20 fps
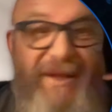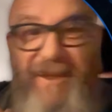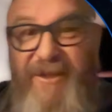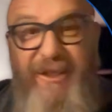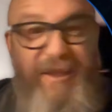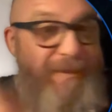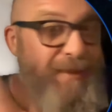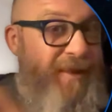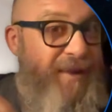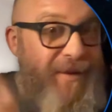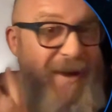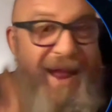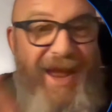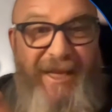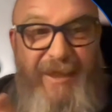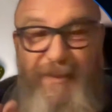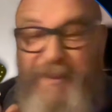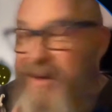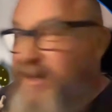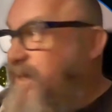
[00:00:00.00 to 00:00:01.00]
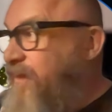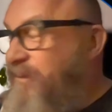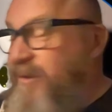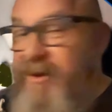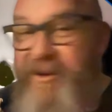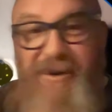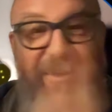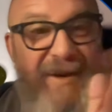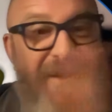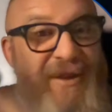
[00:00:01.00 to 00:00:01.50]
There's some other aspect of
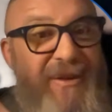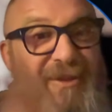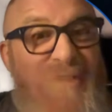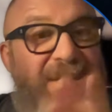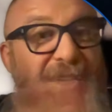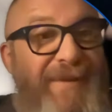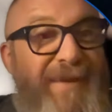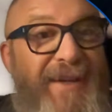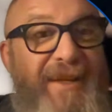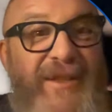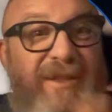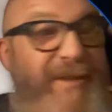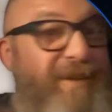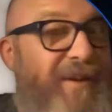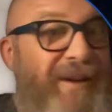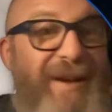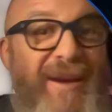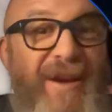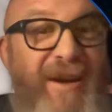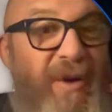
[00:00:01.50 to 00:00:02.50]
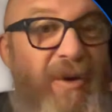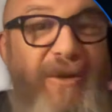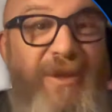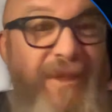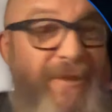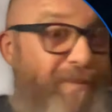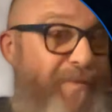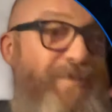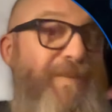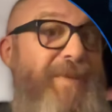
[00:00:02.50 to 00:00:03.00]
your service or
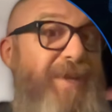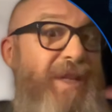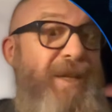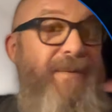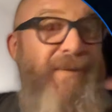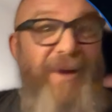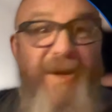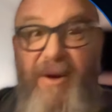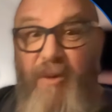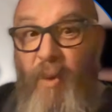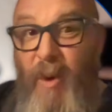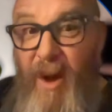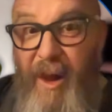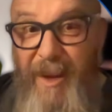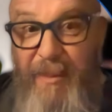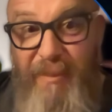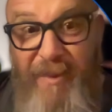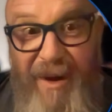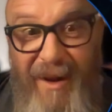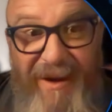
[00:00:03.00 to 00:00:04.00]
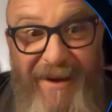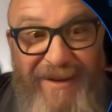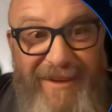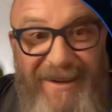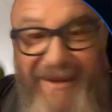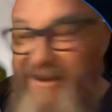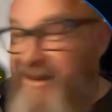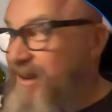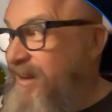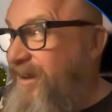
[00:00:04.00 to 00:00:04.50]
just delivering a quality product at
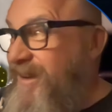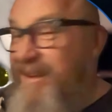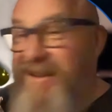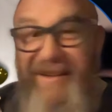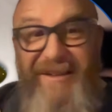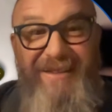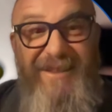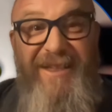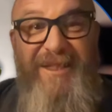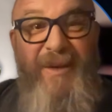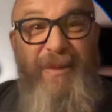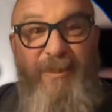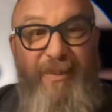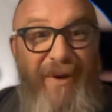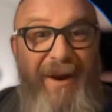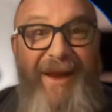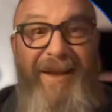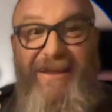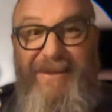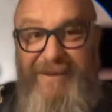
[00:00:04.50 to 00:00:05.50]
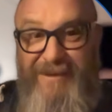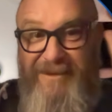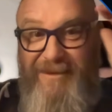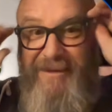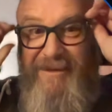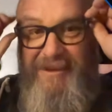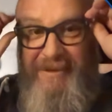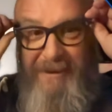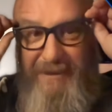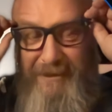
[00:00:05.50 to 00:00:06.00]
a decent price.
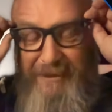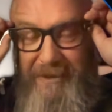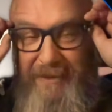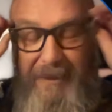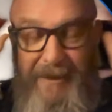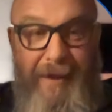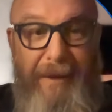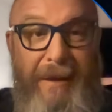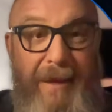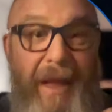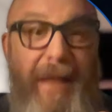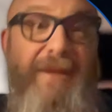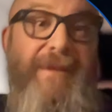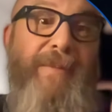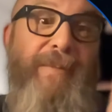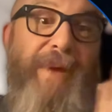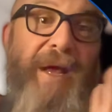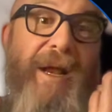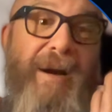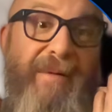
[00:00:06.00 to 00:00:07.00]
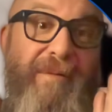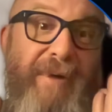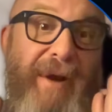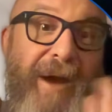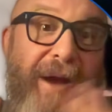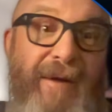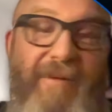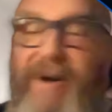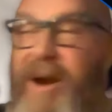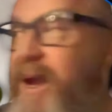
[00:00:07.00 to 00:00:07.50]
That's kind of
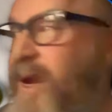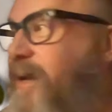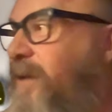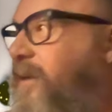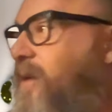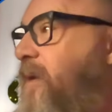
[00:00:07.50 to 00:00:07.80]
rare, right?